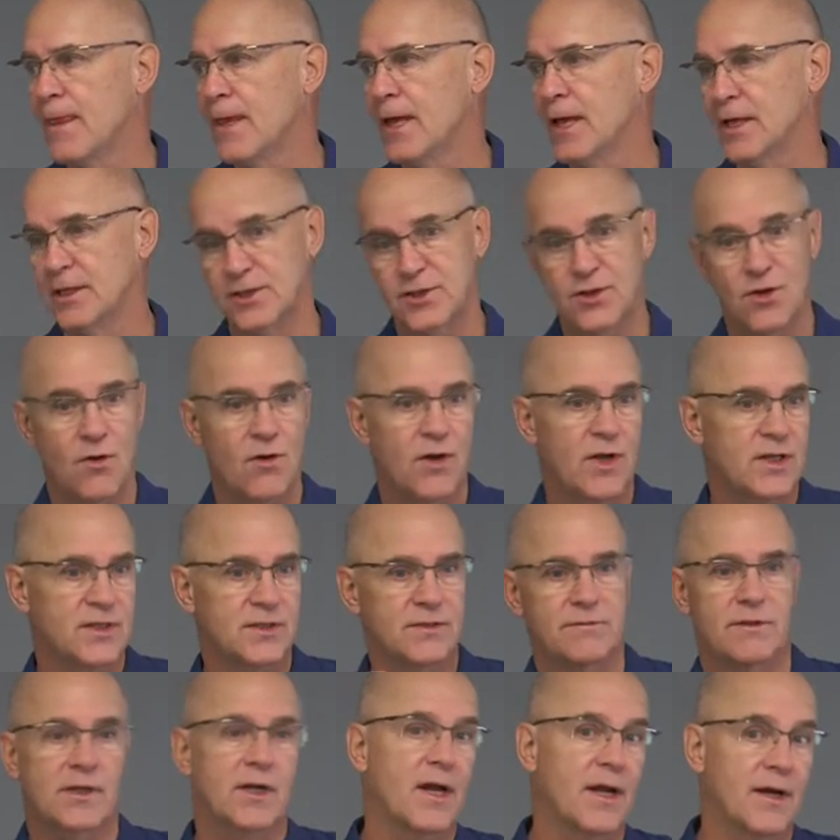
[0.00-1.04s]
And so
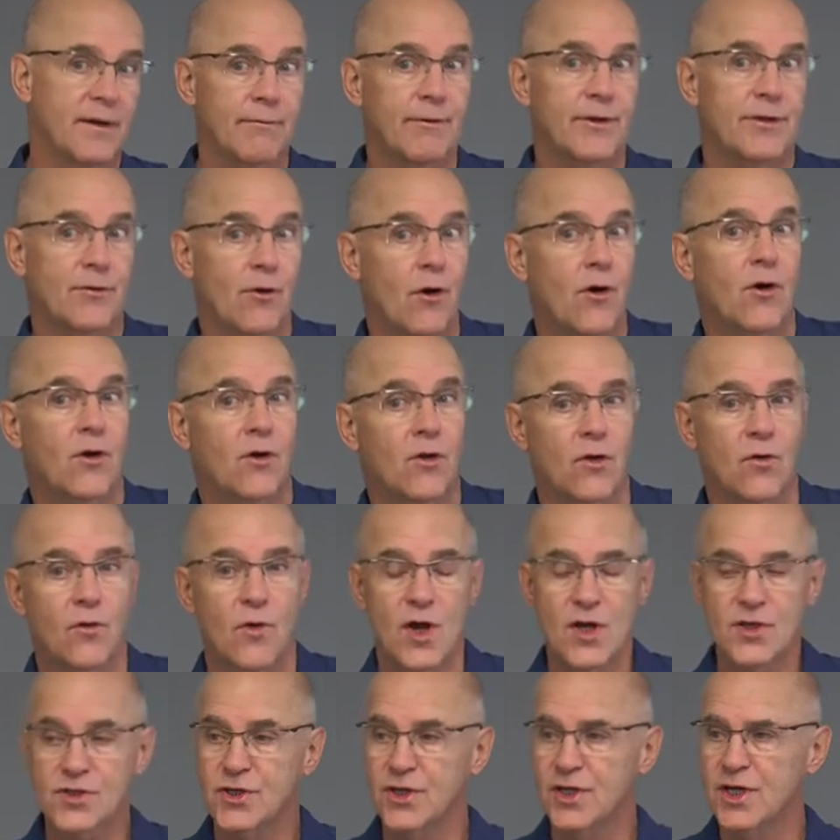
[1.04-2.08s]
his kind of rhetorical
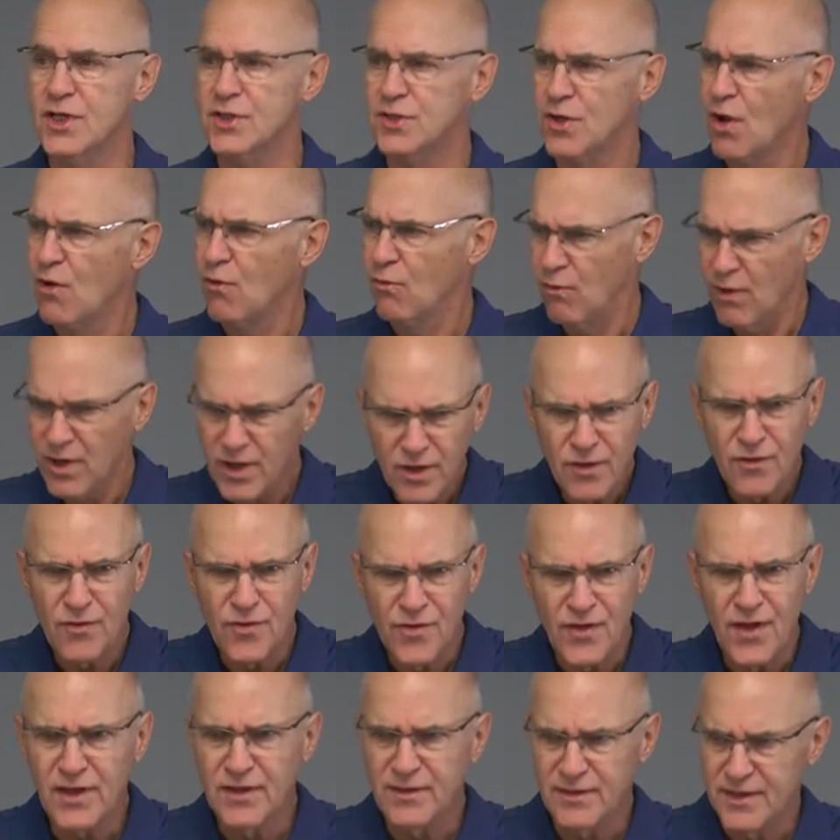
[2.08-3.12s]
question is, what do you
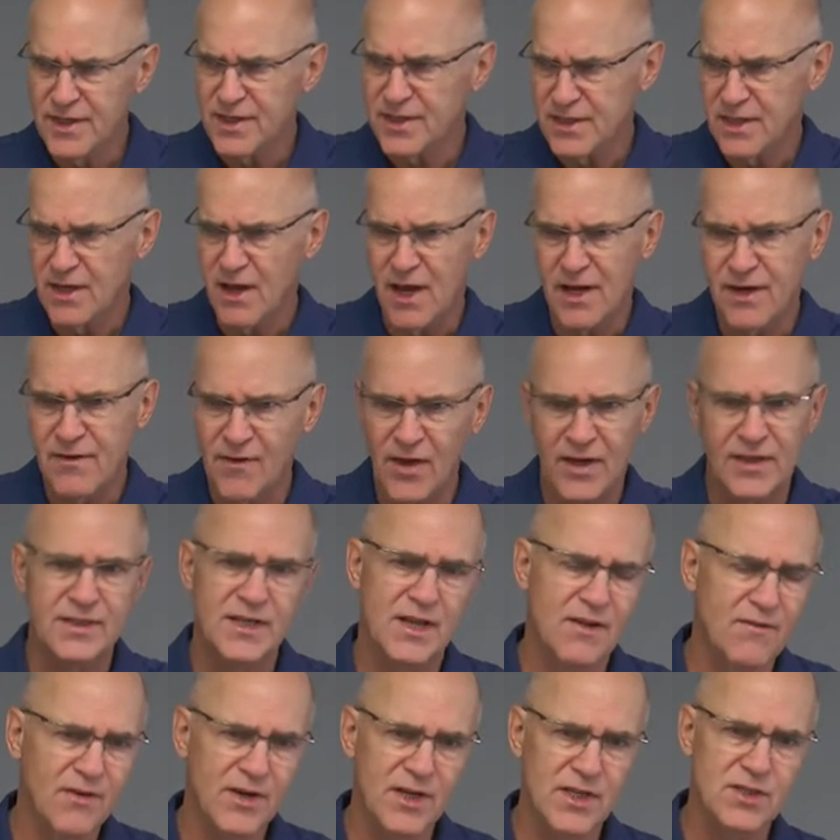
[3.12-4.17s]
think this kind of
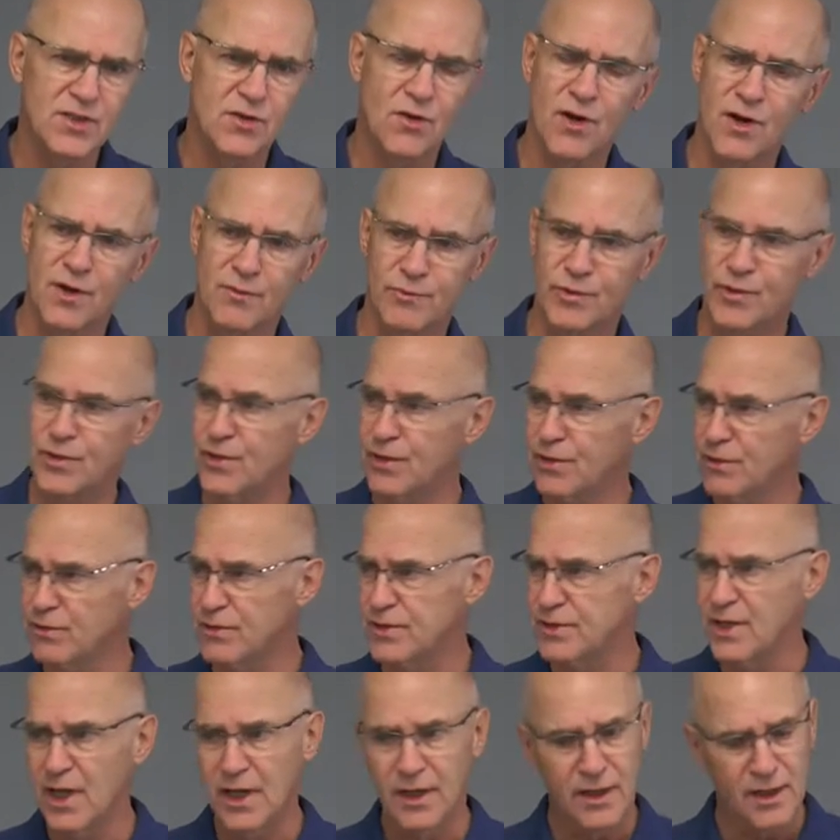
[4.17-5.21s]
activity is going to
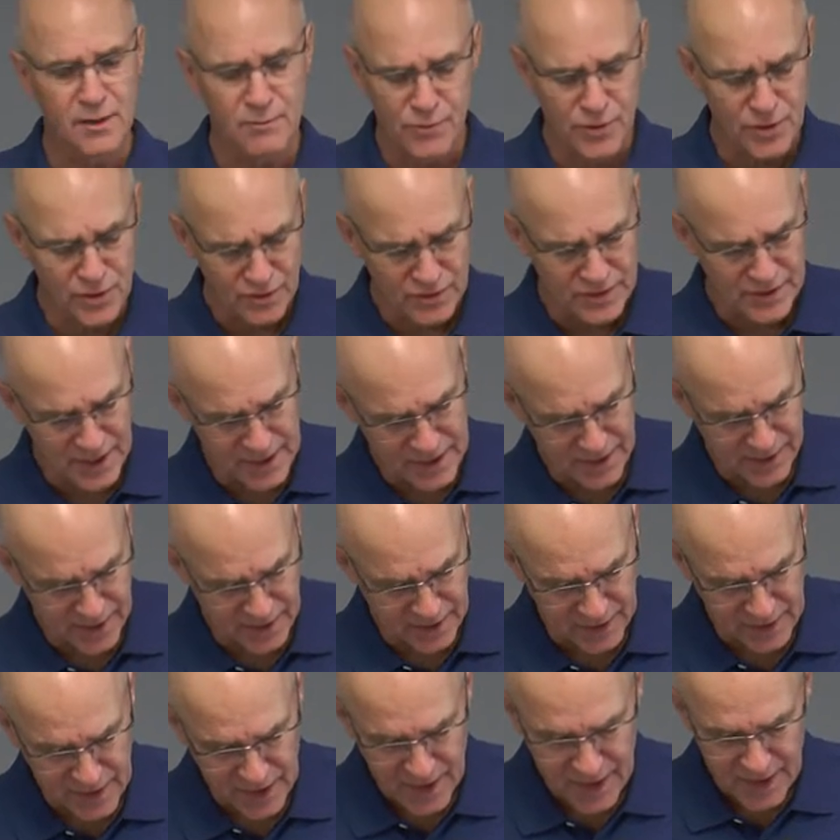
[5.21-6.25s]
produce? It's not going to produce
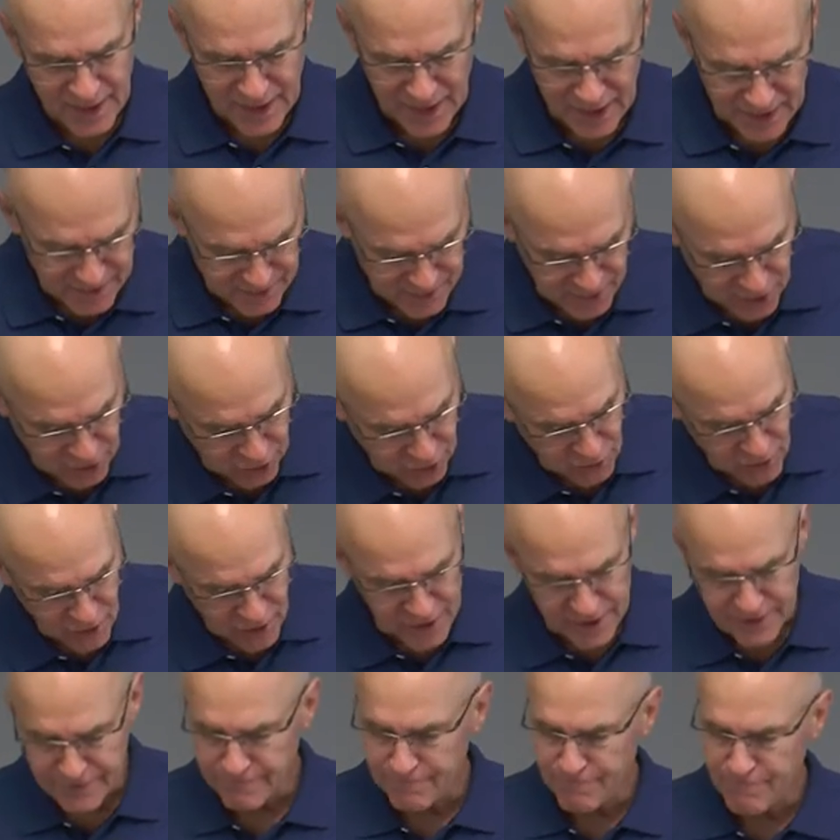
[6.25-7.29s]
anything, anything
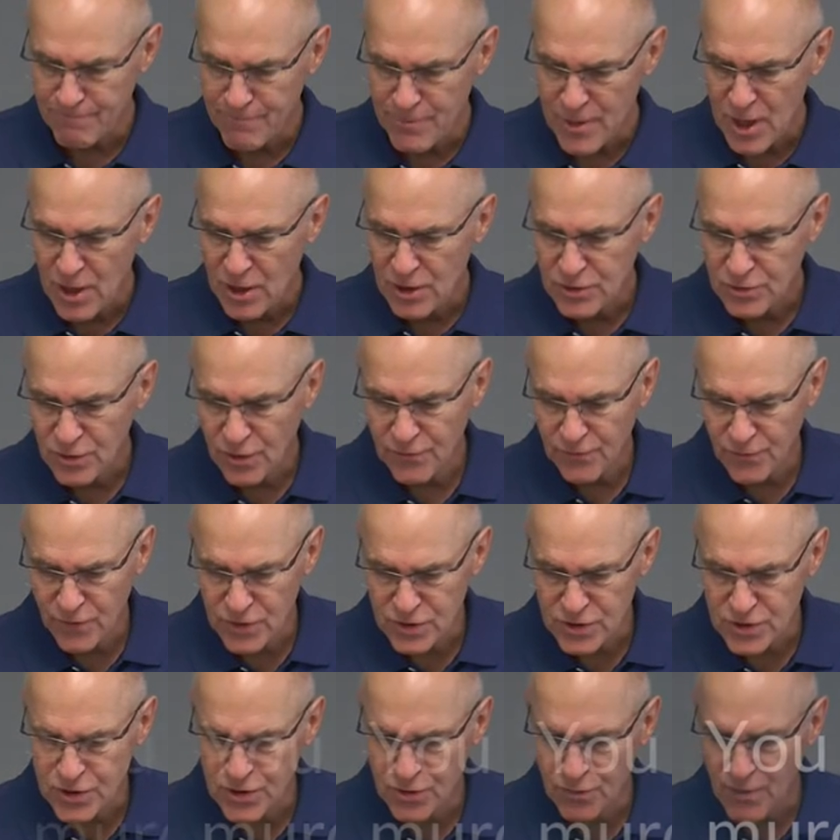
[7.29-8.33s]
good. So in
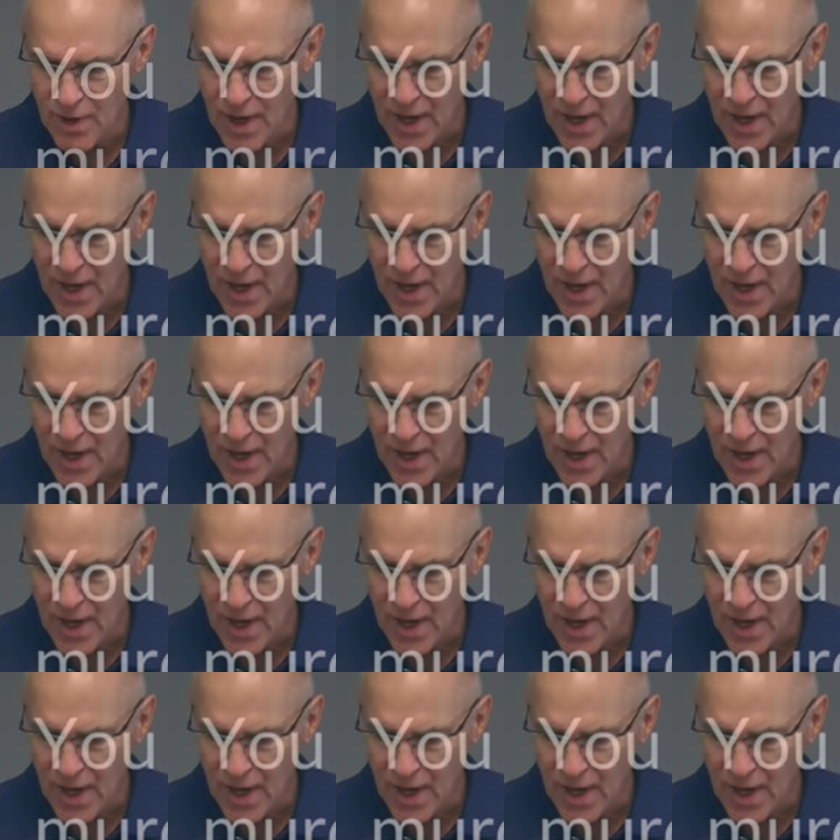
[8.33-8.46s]
verse two